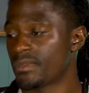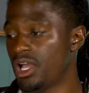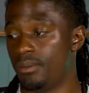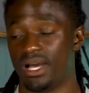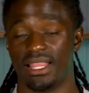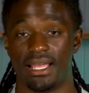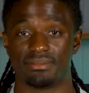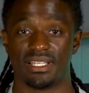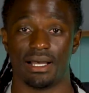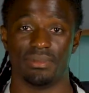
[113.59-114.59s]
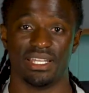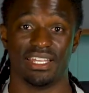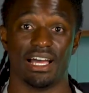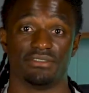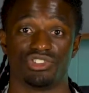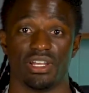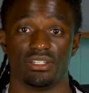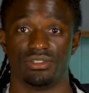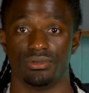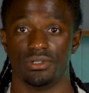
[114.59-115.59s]
on my laptop and dive straight
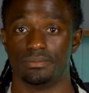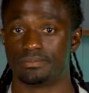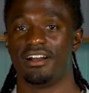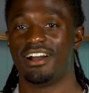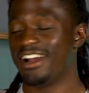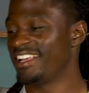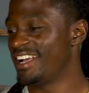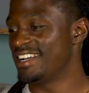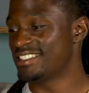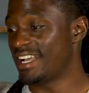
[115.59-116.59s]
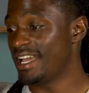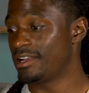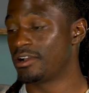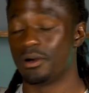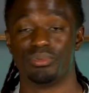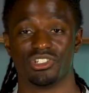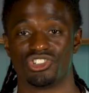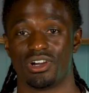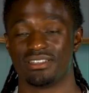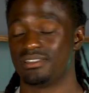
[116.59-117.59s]
into it all right, guys, I got a couple of
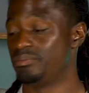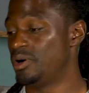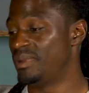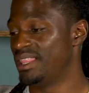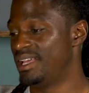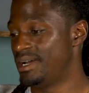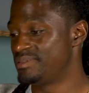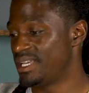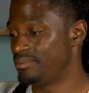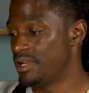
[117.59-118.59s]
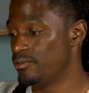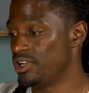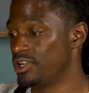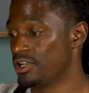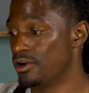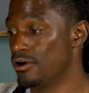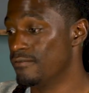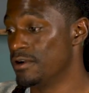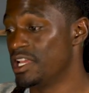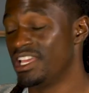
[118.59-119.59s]
charts up on my laptop that we're gonna go
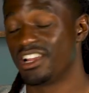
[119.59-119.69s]
over.